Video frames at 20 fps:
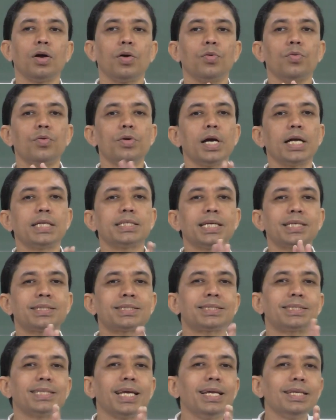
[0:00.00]
we are
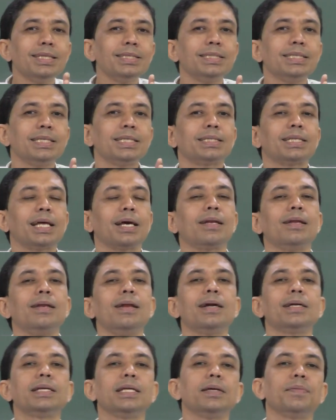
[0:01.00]
just changing the
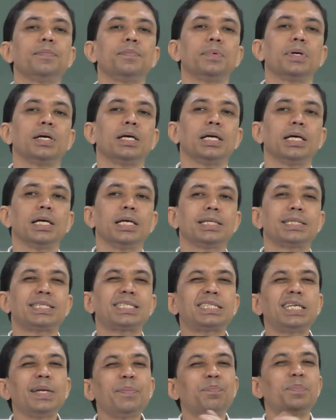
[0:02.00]
relative
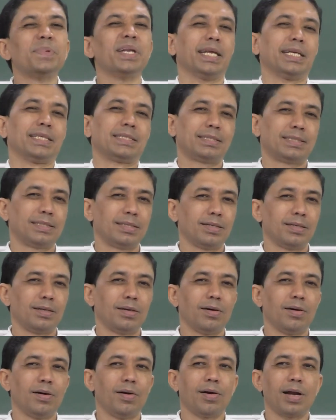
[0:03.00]
stiffness
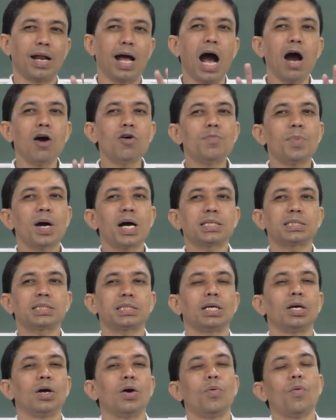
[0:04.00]
or how much
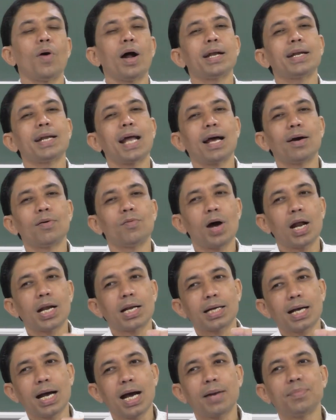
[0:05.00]
one, one
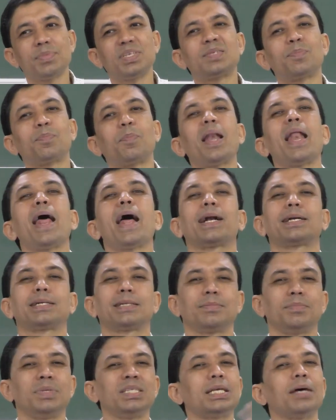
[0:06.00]
curve is flat
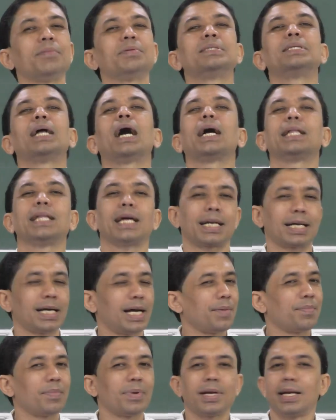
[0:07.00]
vis-a-vis -vis the other
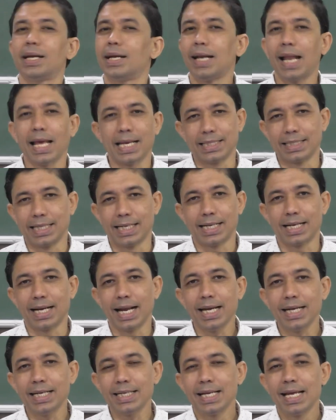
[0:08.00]
curve like that
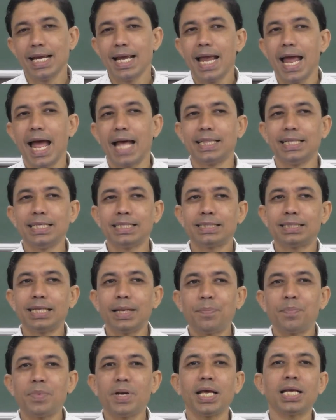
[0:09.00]
right. And this
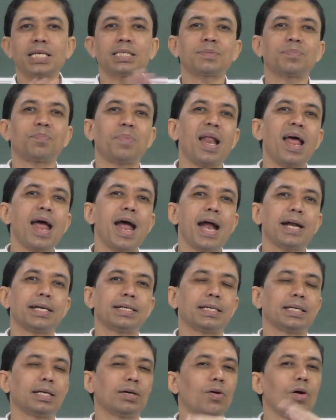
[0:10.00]
stiffness, flat
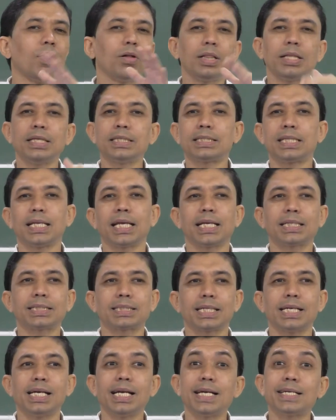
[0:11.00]
all these things
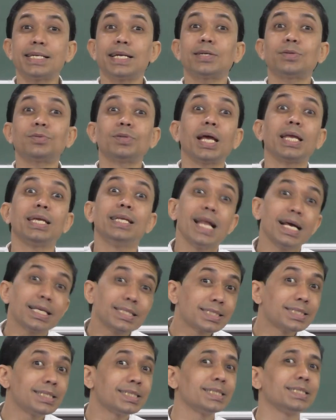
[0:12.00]
related to the
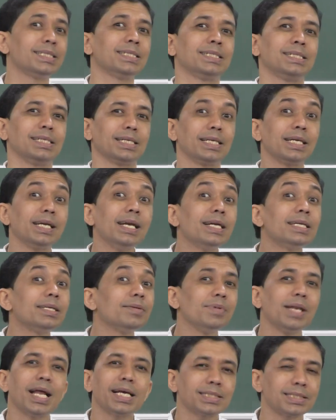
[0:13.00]
elasticity thing
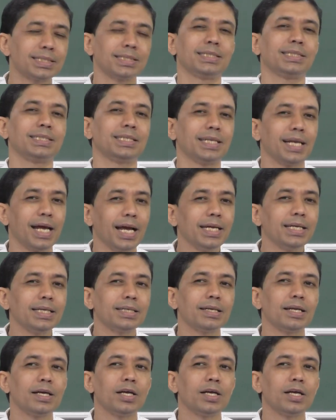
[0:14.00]
relative elasticity right.